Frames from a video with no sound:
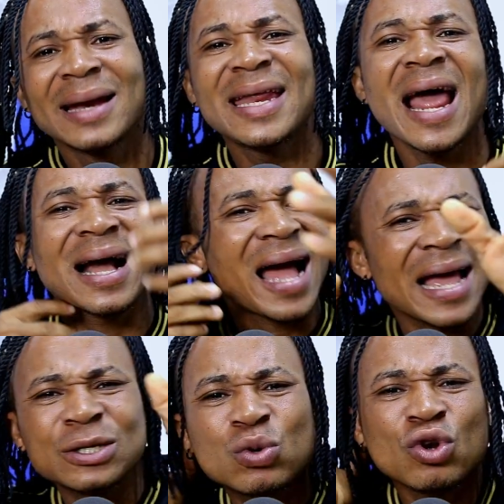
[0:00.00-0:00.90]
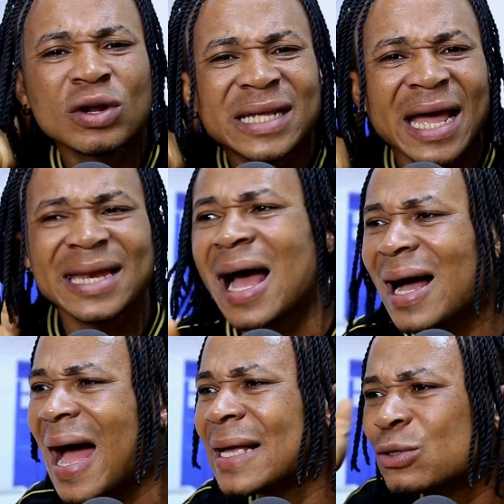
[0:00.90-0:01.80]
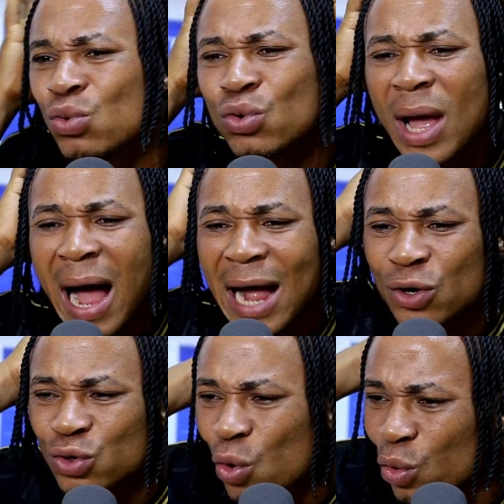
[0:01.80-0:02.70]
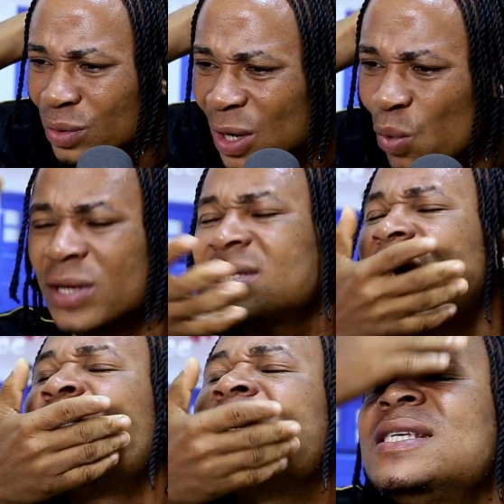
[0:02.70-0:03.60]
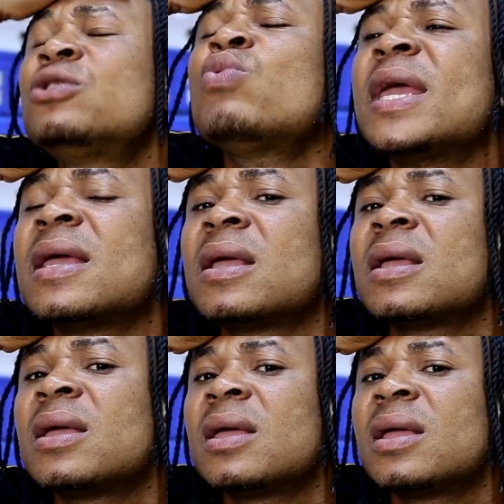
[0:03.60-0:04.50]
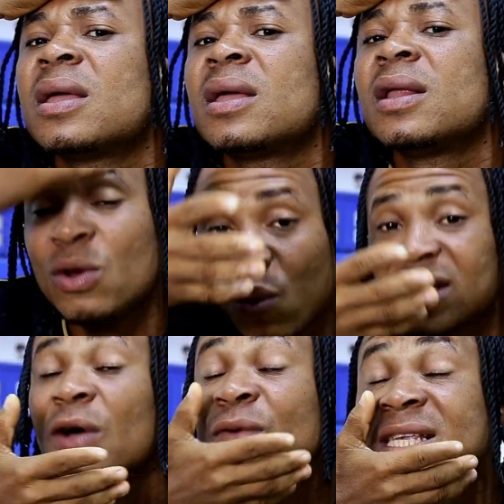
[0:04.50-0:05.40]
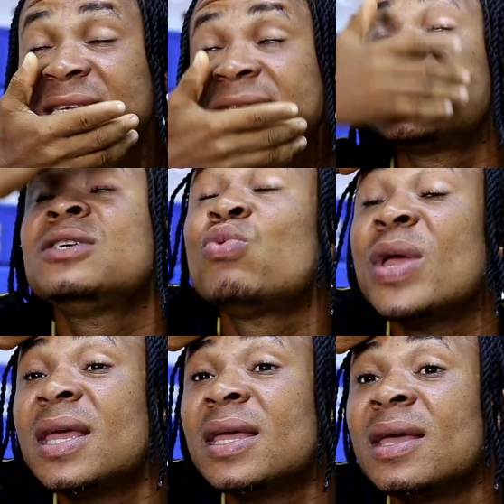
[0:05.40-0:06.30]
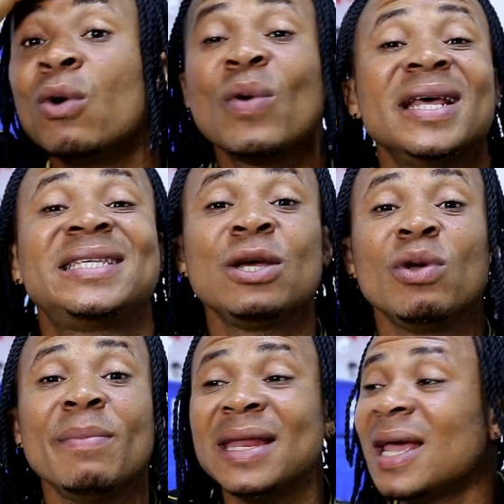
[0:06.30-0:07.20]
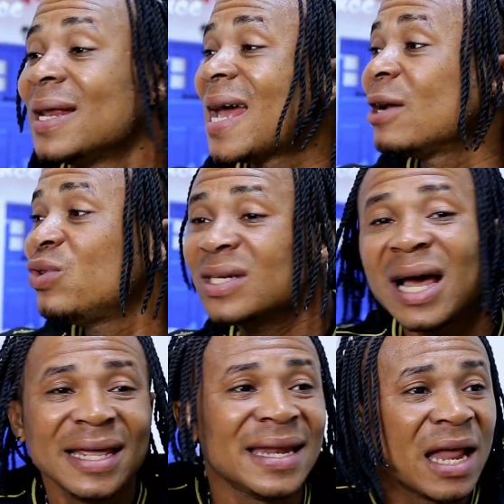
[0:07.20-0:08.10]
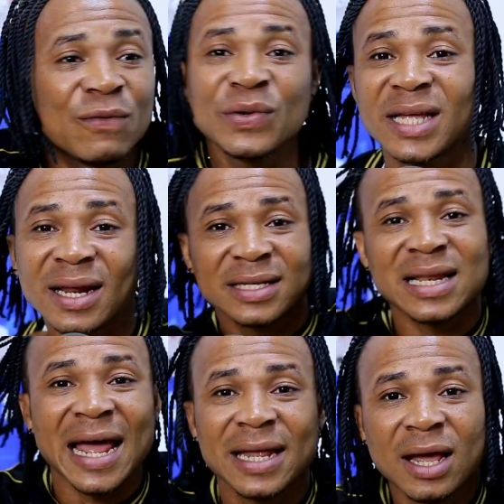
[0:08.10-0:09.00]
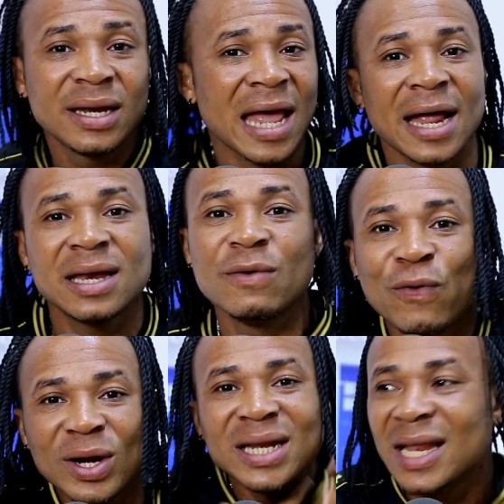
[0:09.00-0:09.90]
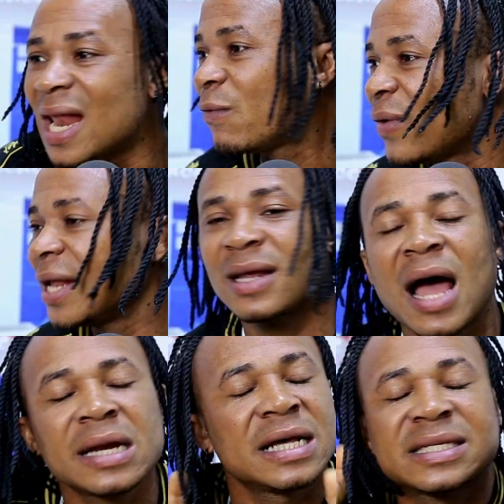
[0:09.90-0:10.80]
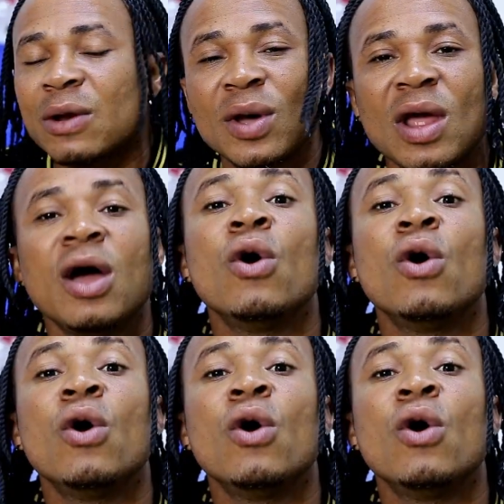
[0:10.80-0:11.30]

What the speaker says: There are guys who don't care. There are guys who, I don't know, they wash their face this way. They wash their faces this way. when they see women, the adrenaline and everything is like they're falling in love. And I understand when